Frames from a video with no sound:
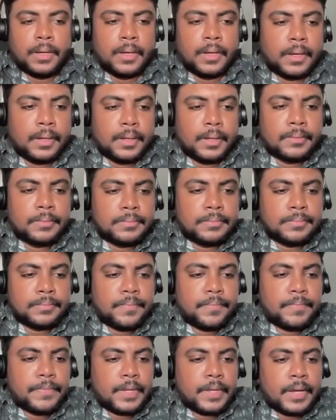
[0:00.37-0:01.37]

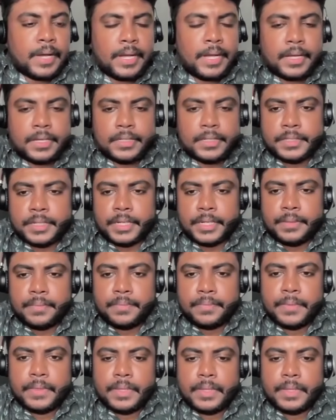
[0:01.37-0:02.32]
Hi, Hansani.